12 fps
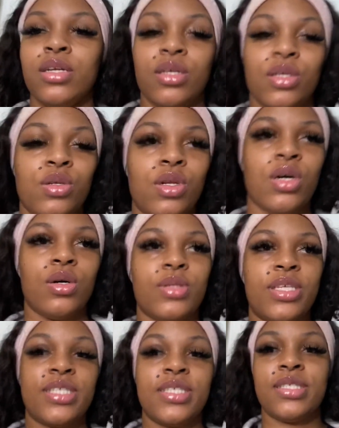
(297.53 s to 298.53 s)
you know,
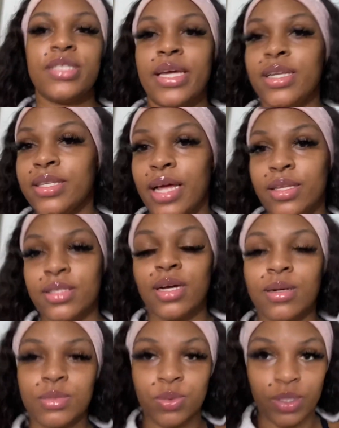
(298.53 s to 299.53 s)
the scent that
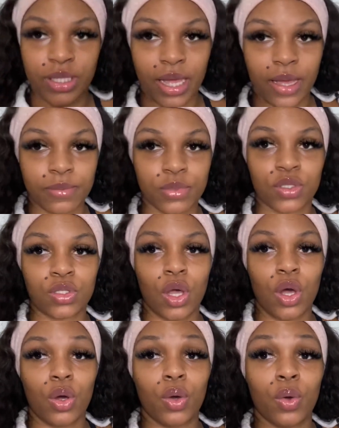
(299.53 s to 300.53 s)
comes with them.
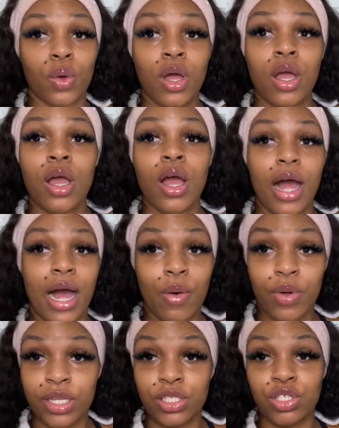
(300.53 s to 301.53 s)
So I
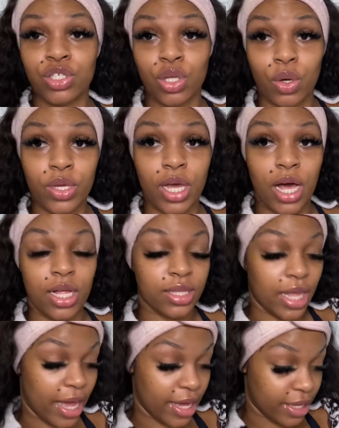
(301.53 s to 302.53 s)
wanted to show y'all,
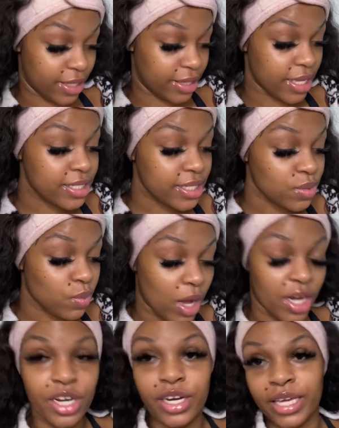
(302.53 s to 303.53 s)
like, this is
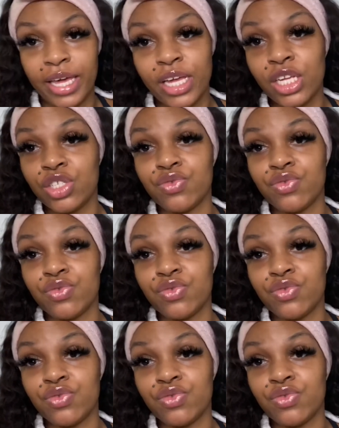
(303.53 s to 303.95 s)
what her cage